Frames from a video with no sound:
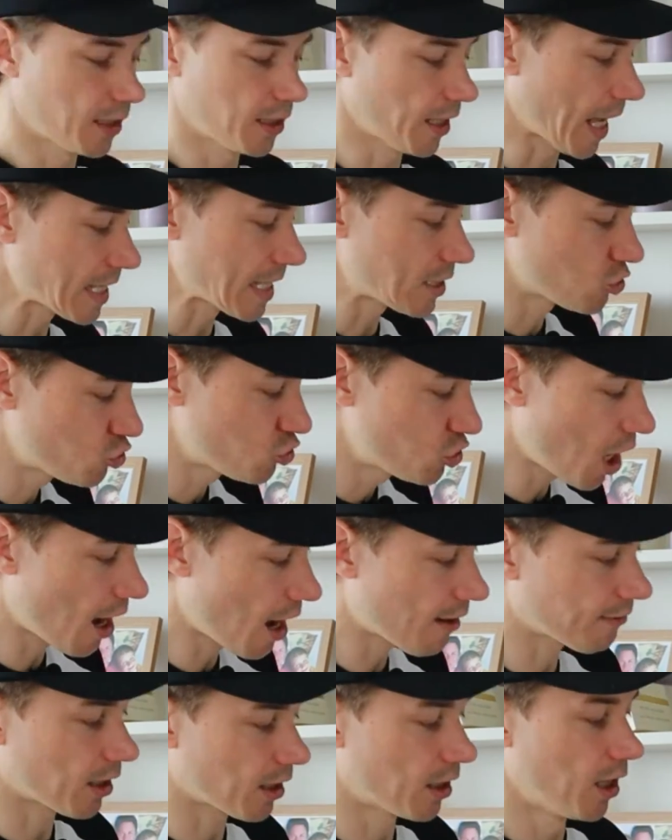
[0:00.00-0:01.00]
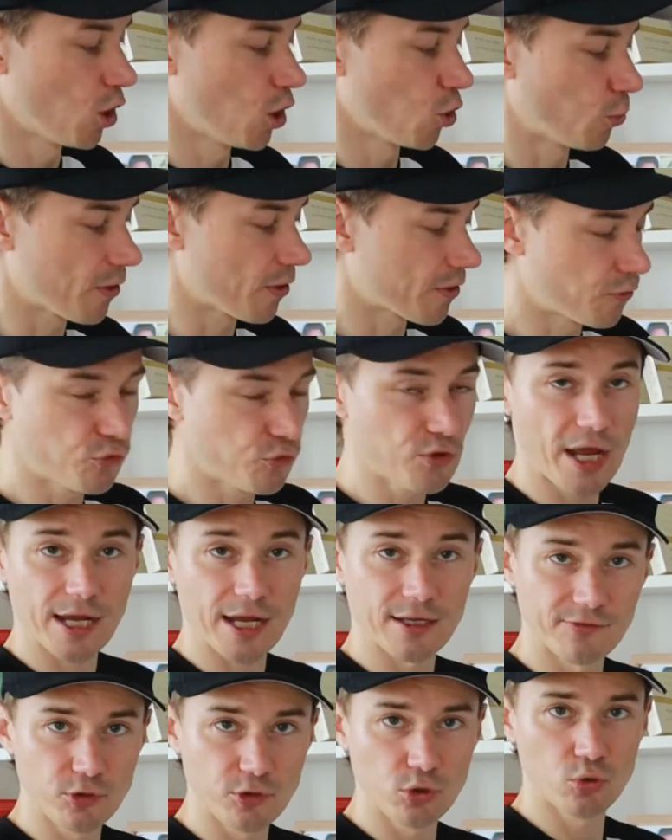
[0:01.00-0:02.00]
It's Java with
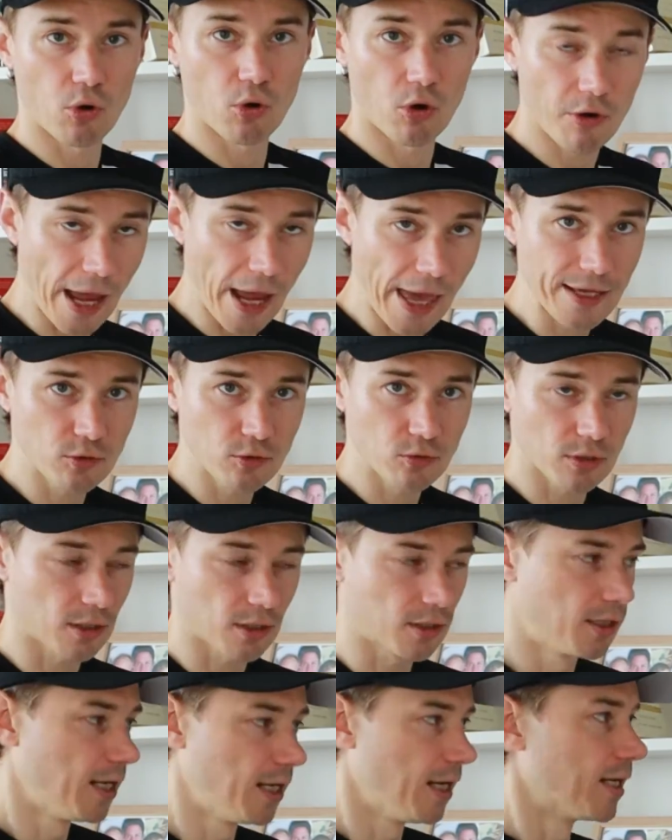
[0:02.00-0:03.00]
React, Vue, or Angular.